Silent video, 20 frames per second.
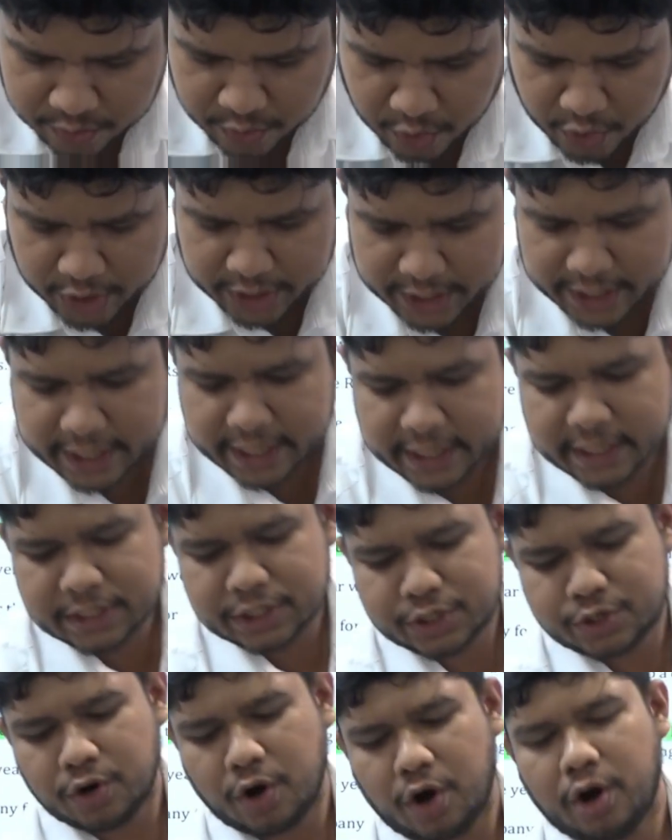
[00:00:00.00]
for
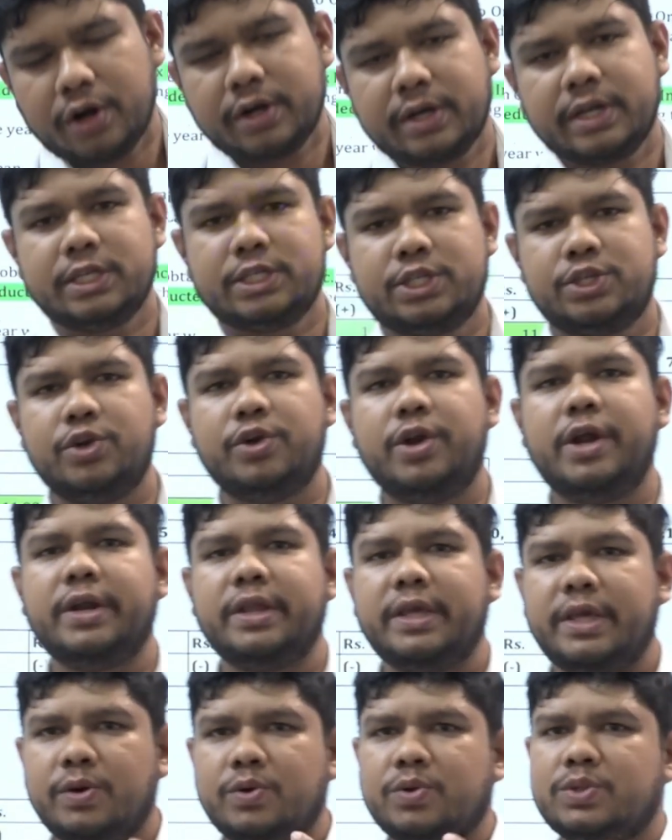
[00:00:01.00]
each note,
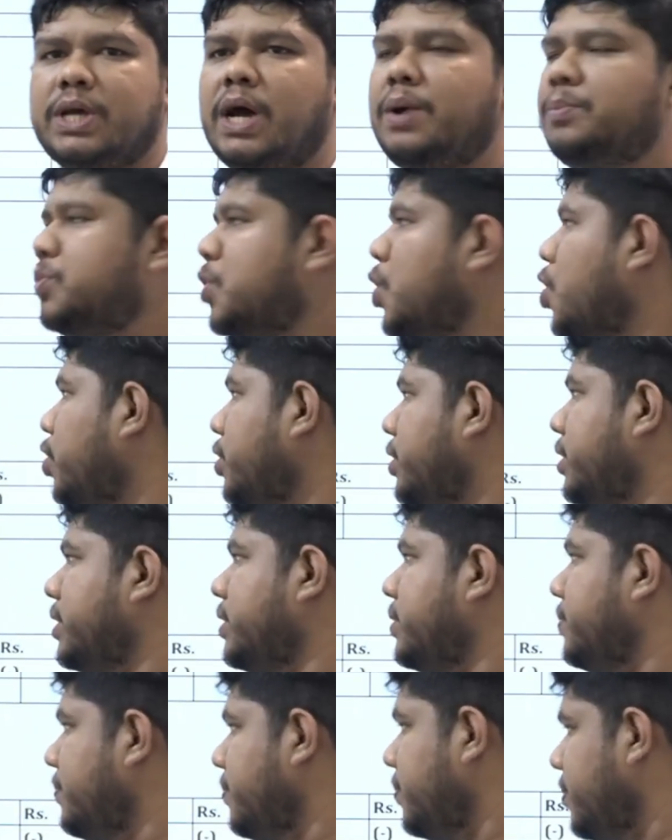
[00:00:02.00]
student give some
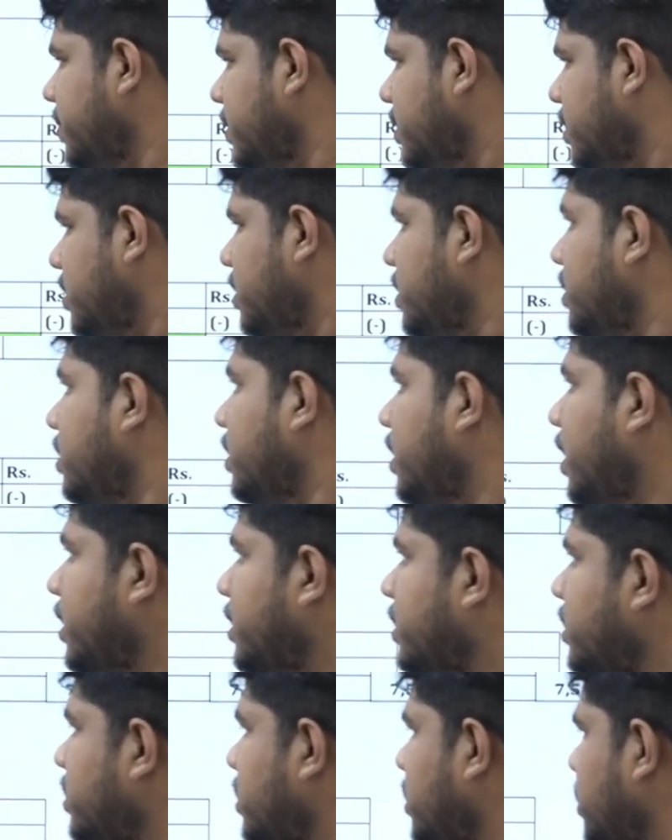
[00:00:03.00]
note,
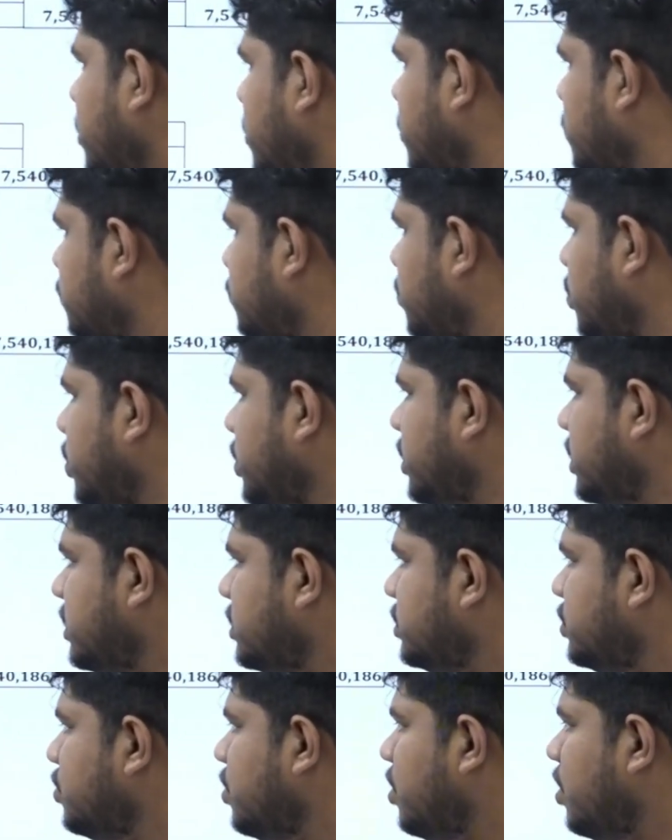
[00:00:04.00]
right? For
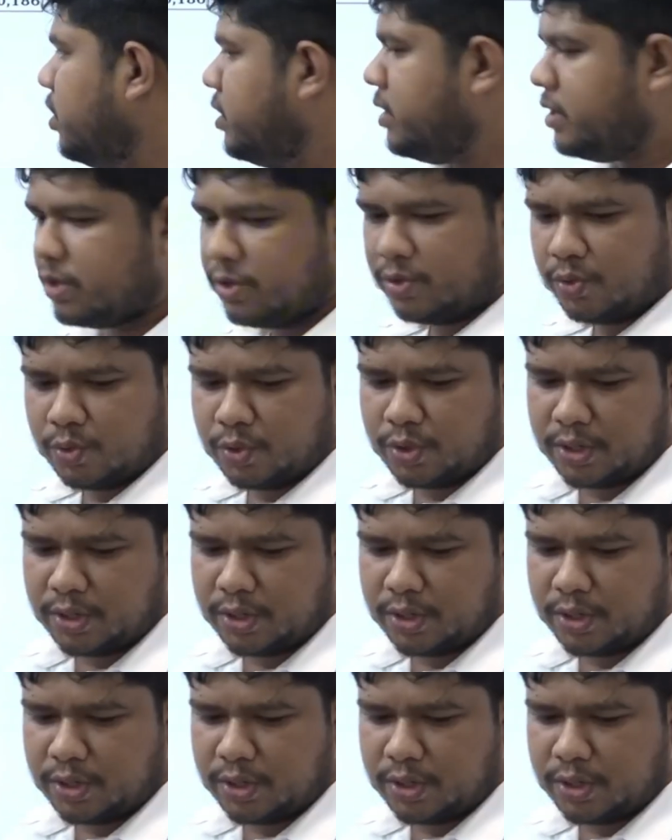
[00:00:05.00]
each note, you